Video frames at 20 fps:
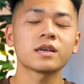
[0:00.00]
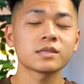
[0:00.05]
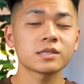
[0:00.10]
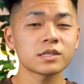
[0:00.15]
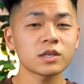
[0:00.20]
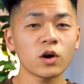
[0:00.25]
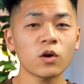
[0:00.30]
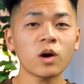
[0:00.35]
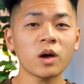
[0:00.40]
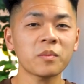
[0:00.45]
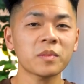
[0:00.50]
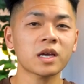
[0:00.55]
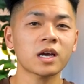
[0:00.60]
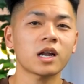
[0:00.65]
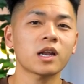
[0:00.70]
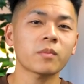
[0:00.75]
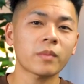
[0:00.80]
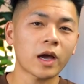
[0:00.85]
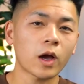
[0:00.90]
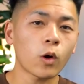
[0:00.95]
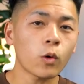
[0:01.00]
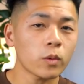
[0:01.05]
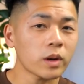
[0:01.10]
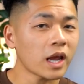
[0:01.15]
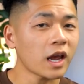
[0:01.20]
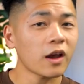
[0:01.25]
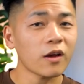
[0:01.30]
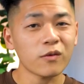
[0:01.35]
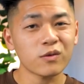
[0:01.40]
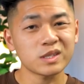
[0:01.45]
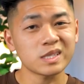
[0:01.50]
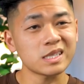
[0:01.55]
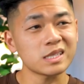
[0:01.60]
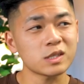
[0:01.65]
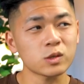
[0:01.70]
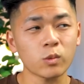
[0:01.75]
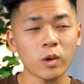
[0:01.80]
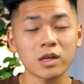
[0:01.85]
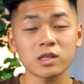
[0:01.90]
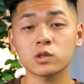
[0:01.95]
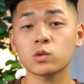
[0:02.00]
So I've been cutting my own hair since around